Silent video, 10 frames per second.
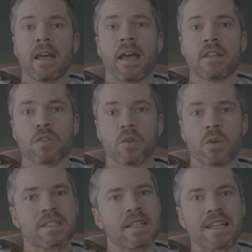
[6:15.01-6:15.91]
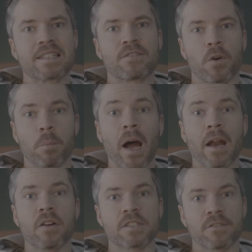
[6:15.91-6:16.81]
And so it's nice for
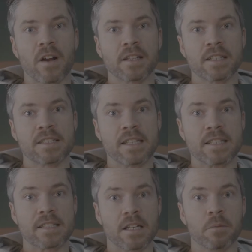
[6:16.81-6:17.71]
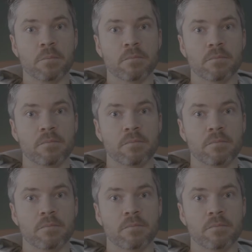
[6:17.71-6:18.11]
buyers to finally see some